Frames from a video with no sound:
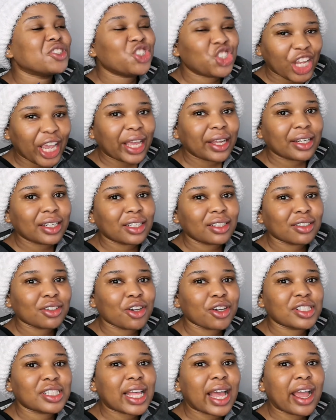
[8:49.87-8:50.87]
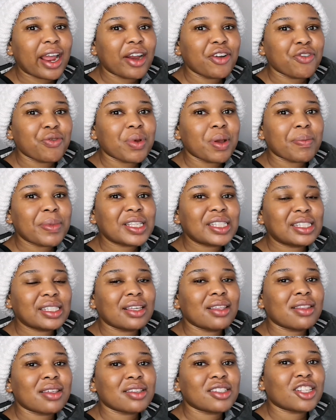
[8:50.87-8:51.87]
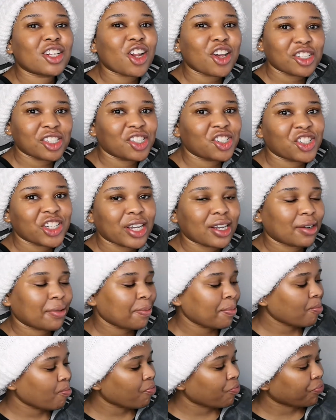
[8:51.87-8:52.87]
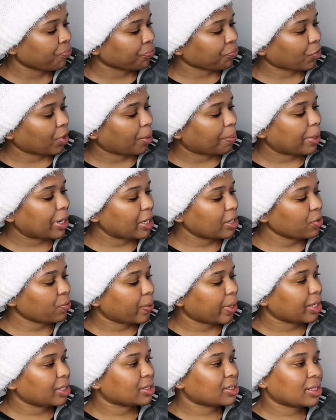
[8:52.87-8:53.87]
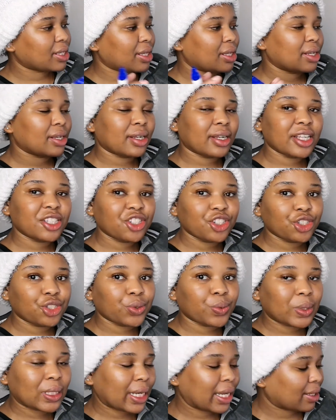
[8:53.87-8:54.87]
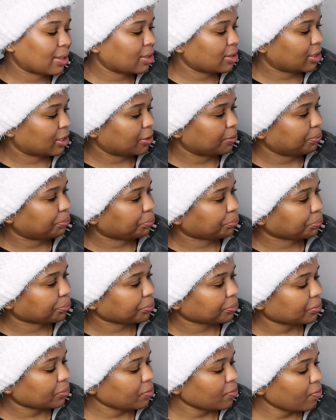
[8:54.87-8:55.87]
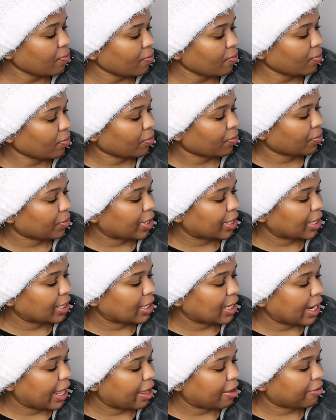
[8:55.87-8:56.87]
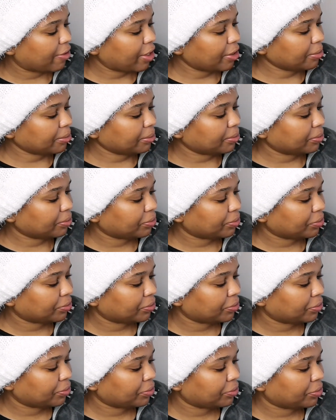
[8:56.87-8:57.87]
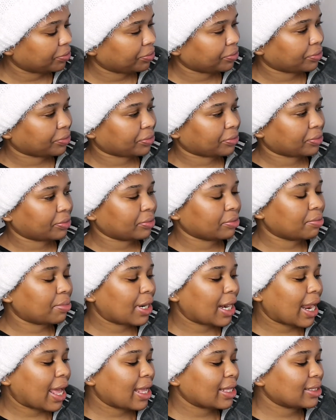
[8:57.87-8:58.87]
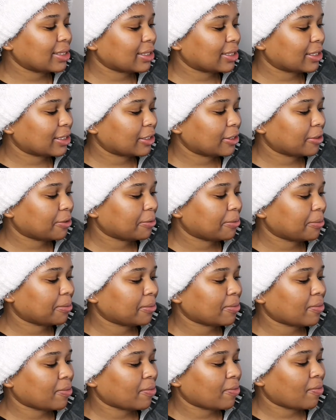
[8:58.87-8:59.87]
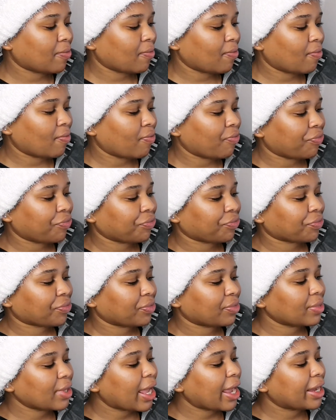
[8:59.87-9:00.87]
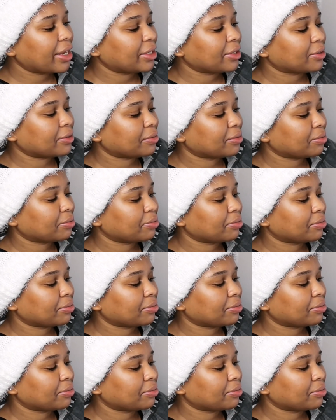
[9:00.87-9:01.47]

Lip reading: channel because I remember seeing this last year. But anyways, let's just do it like this. 11 plus 9.